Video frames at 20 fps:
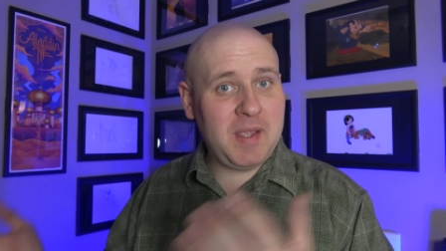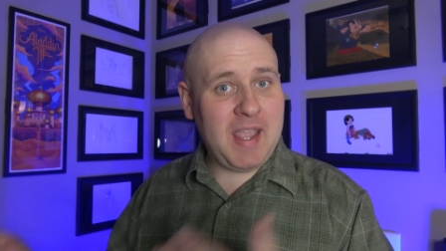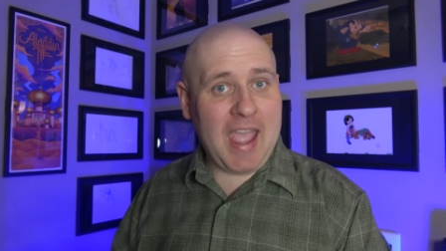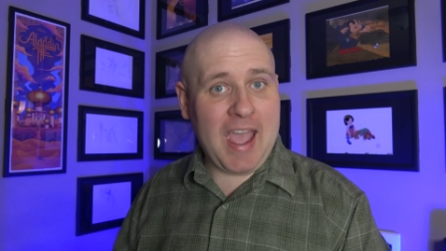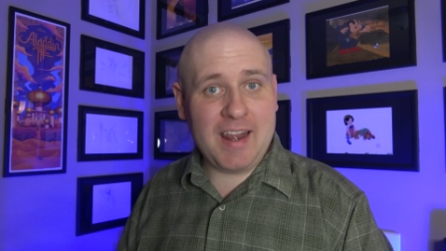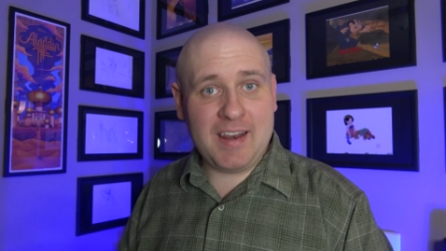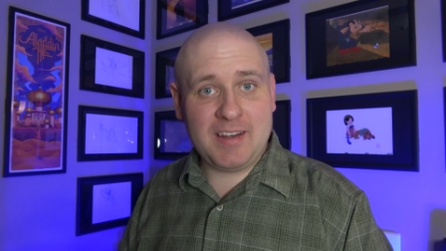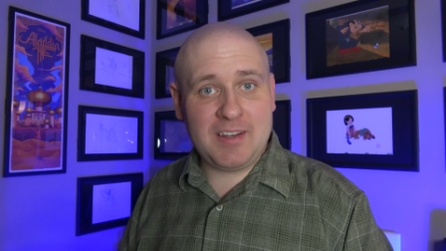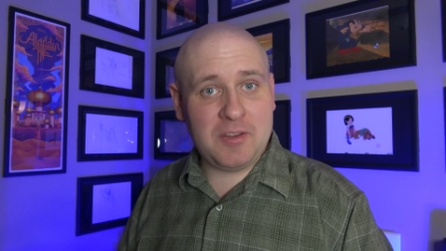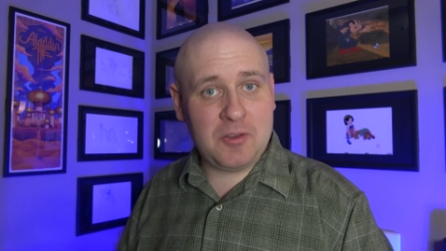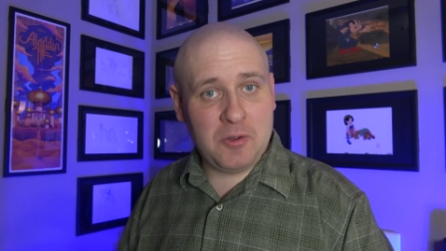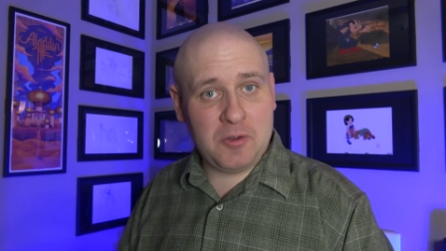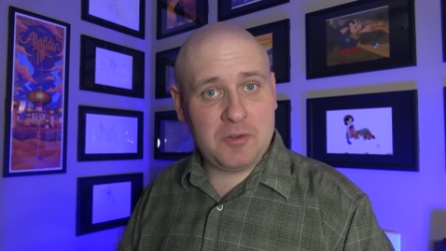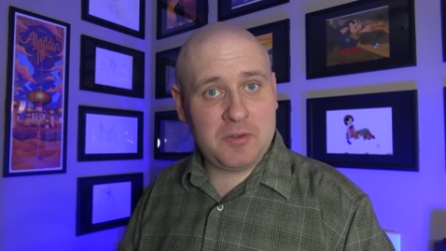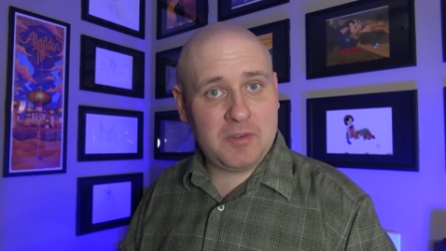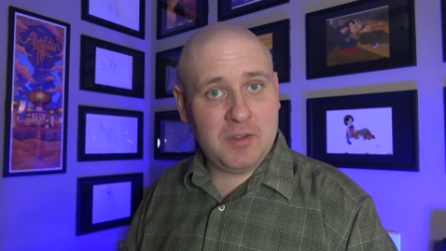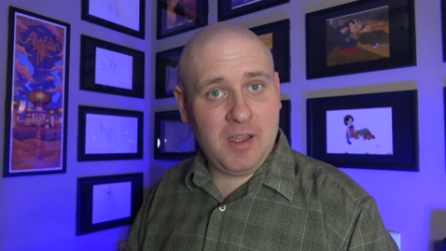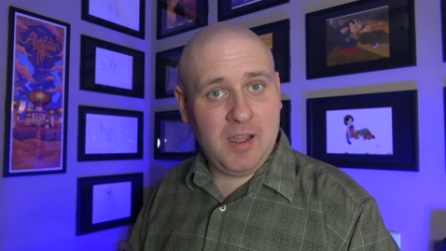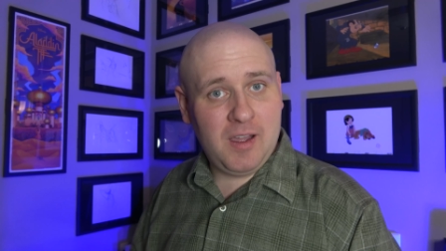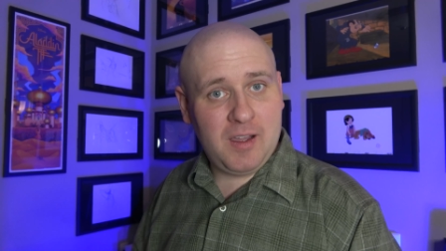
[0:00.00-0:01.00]
be added to
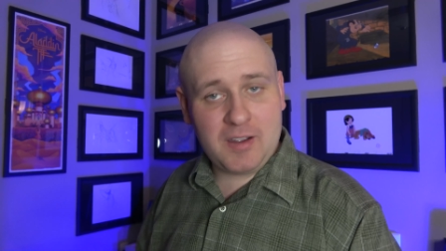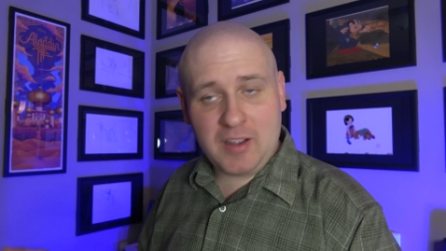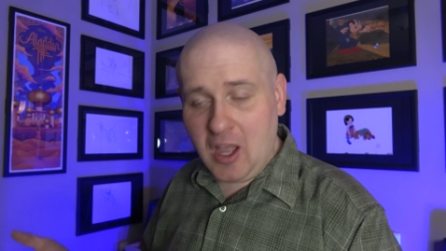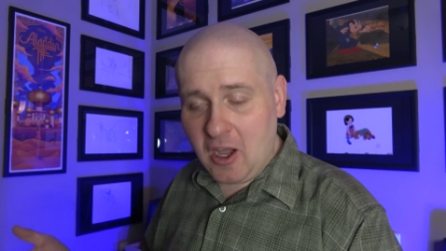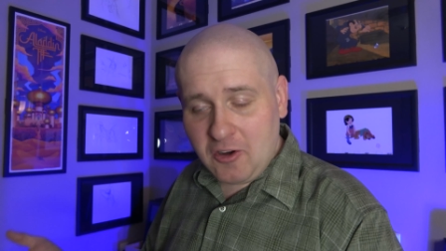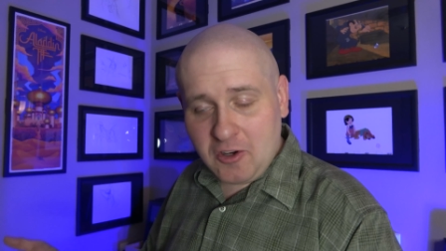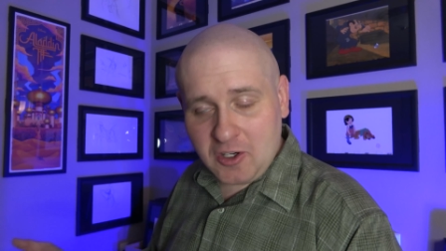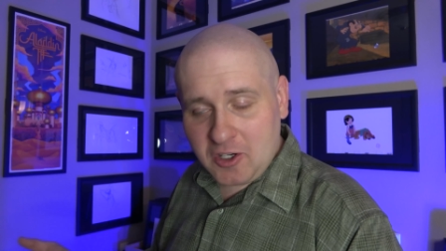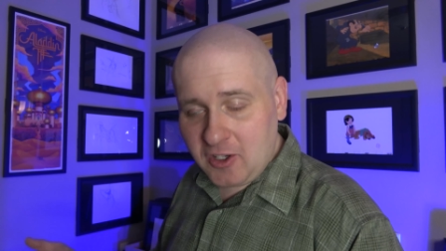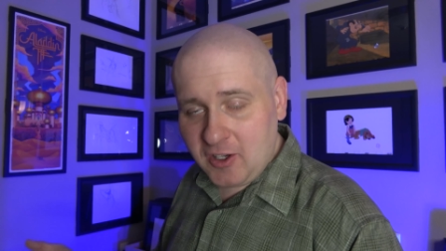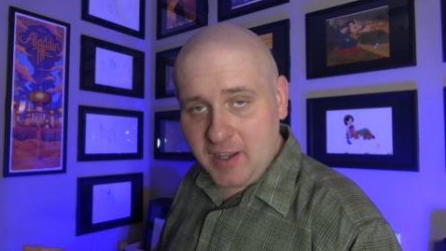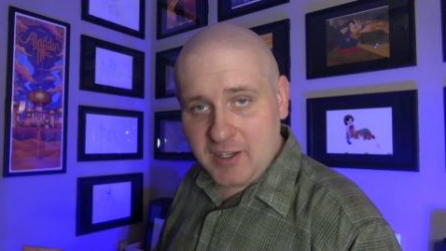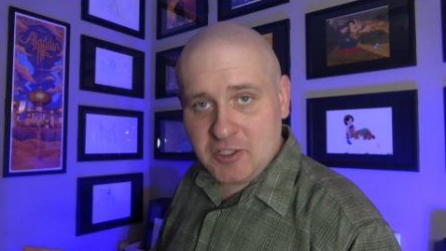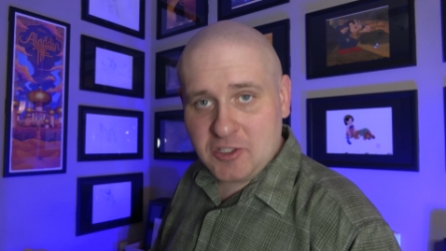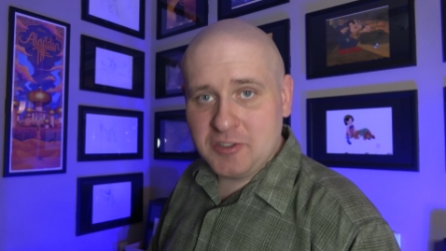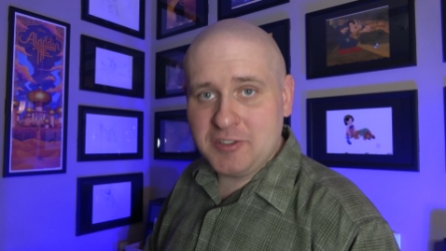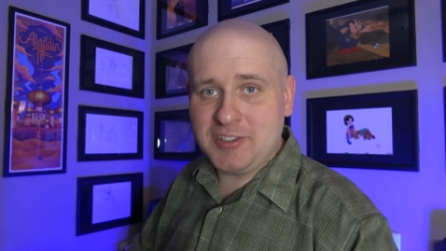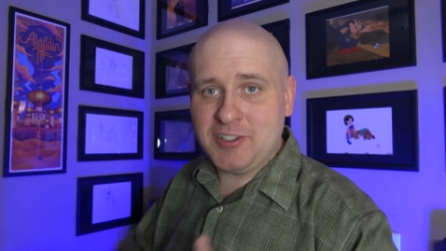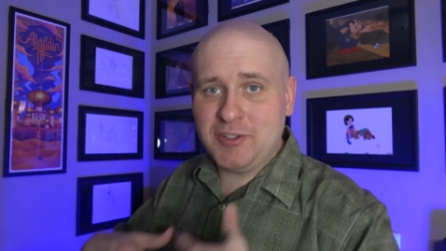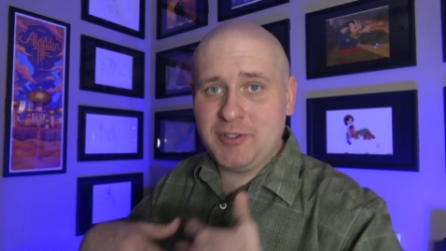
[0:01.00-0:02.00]
the color
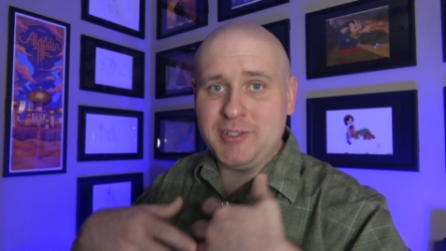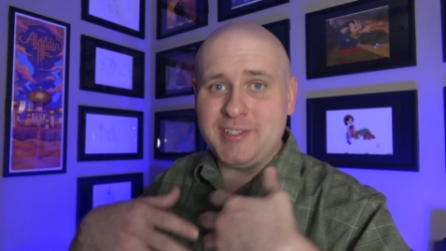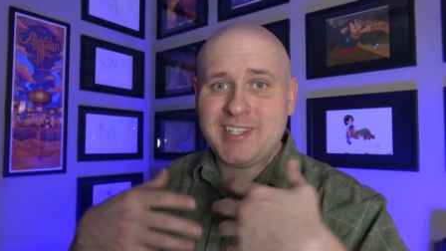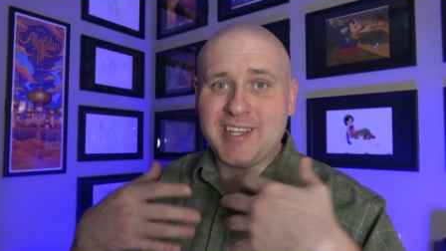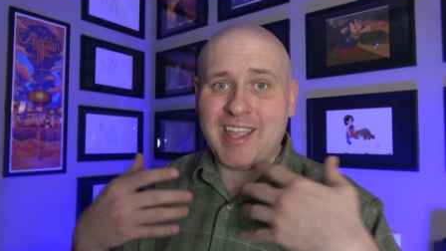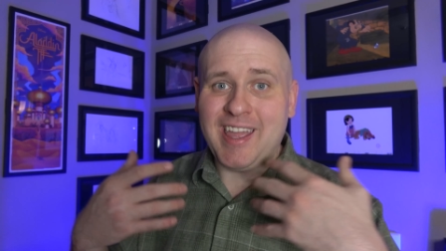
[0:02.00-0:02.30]
collection series.